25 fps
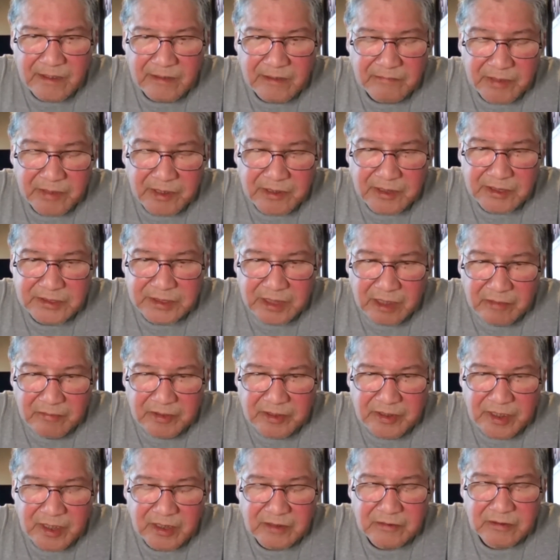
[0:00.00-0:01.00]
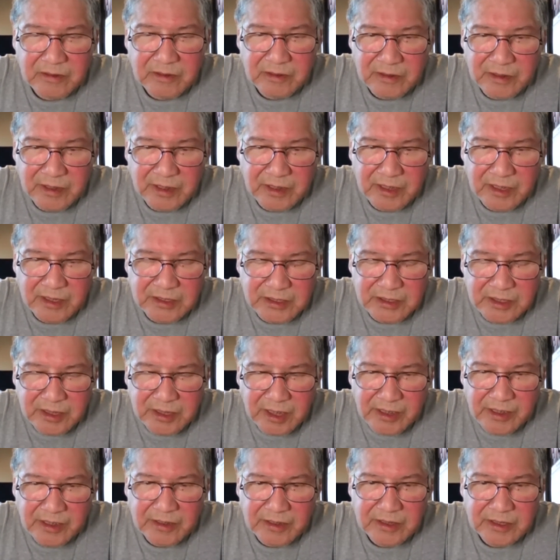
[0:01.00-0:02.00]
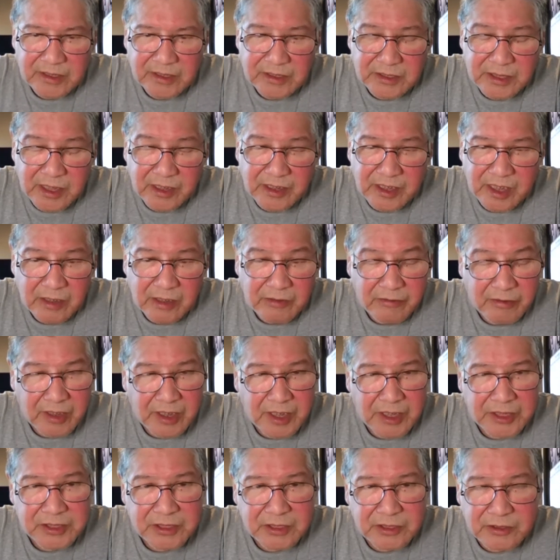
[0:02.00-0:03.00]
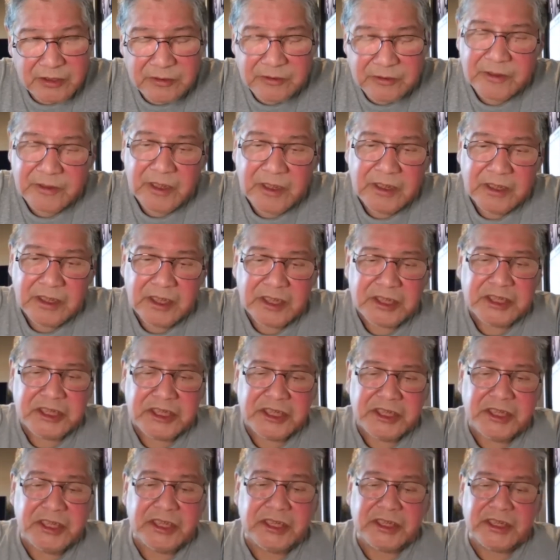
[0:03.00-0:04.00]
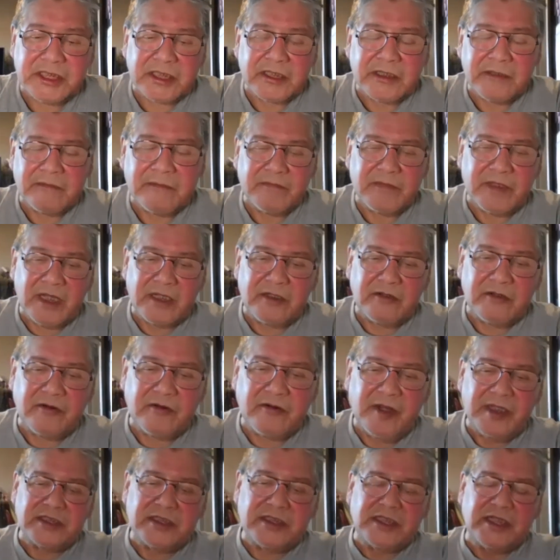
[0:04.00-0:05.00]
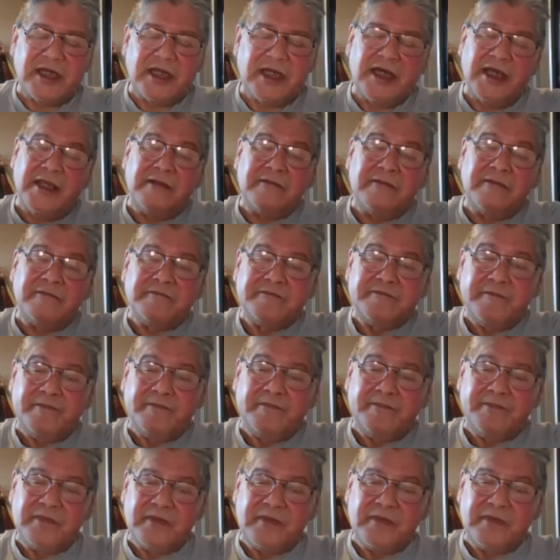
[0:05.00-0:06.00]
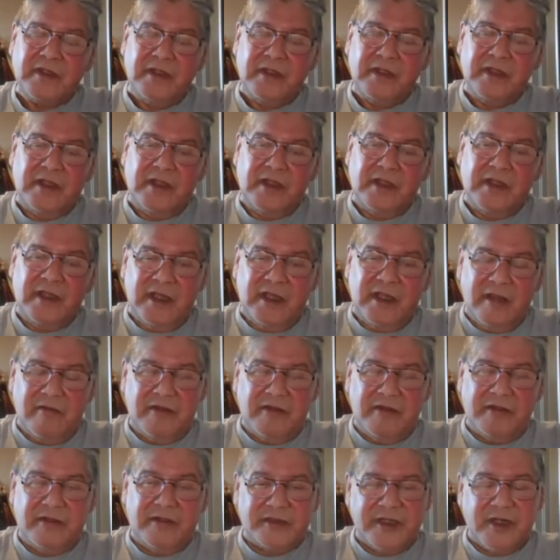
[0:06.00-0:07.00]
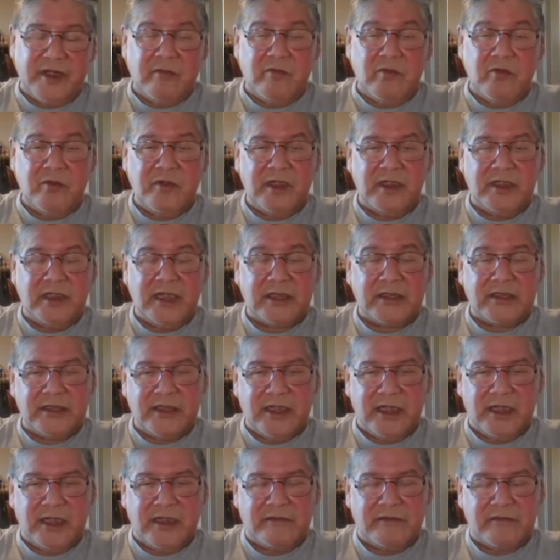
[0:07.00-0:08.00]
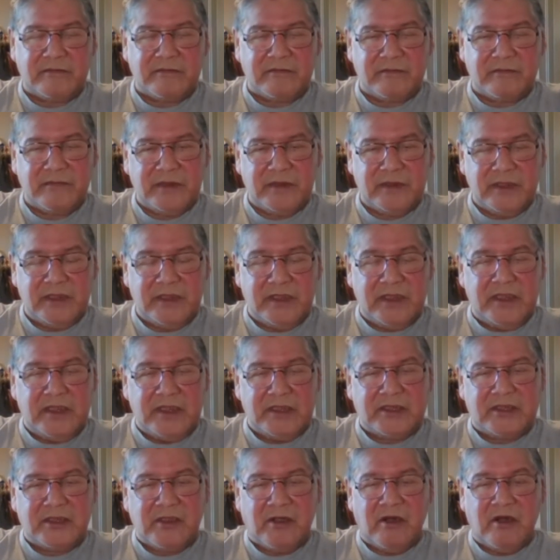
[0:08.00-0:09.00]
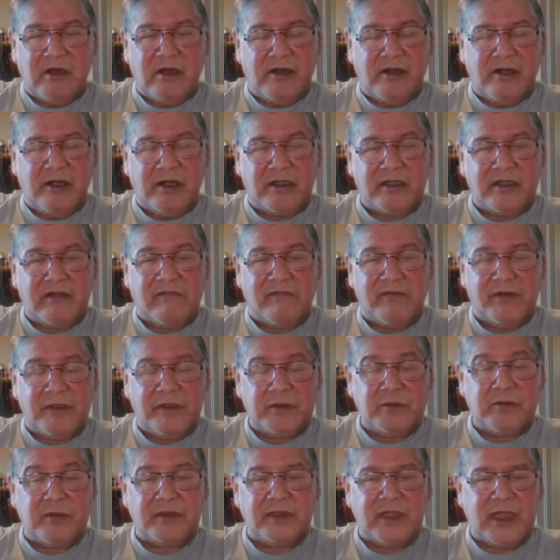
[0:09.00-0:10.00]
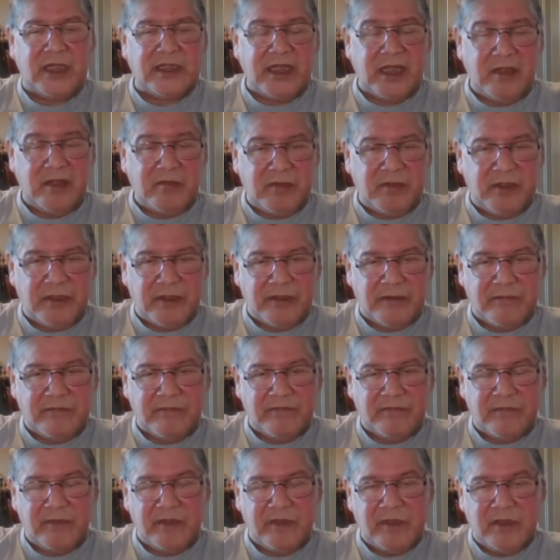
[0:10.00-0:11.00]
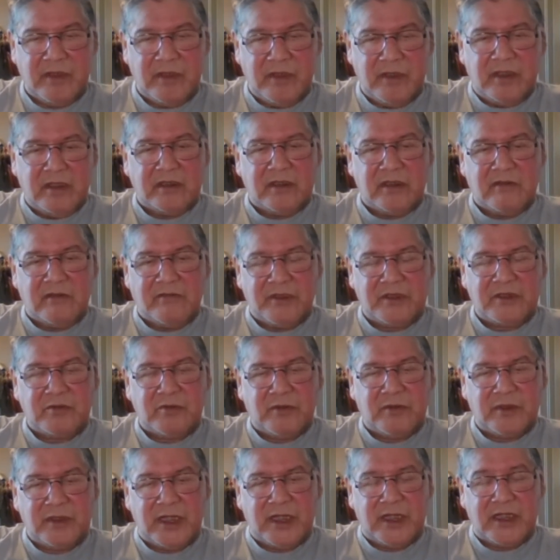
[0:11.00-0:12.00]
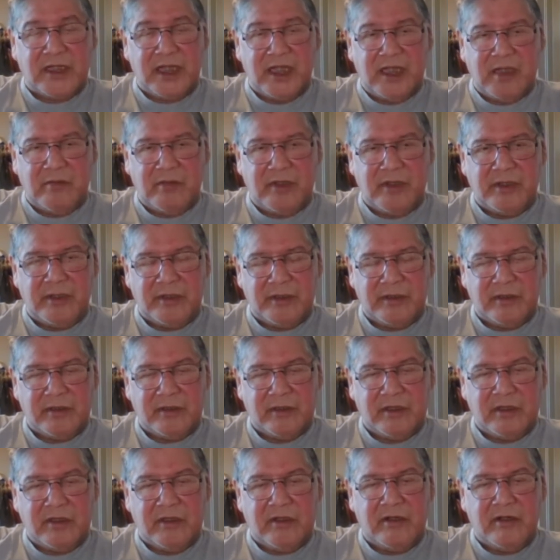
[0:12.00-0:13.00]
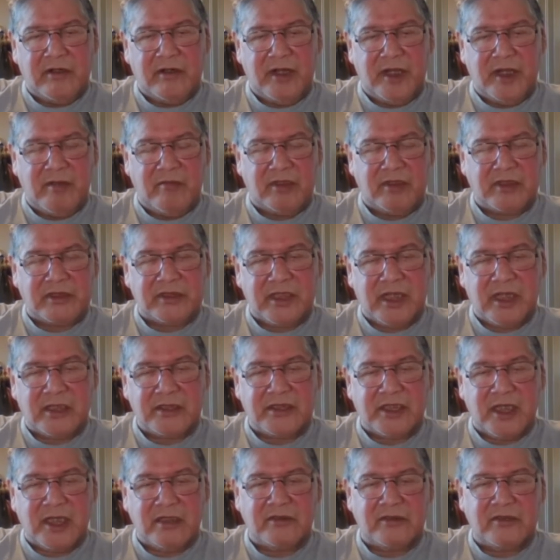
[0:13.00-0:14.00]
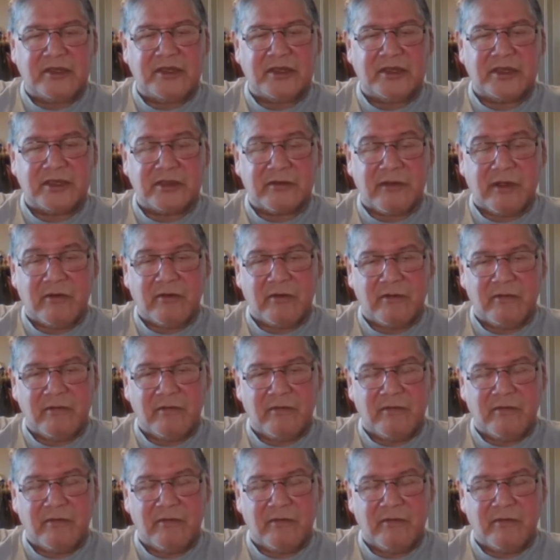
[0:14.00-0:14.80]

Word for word: because everything is done, is done in relation to the Chigizik, that great sky. Every ceremony that's done is to honor the first one that came here. The first one that came here, her name was Atsago Shishkwel.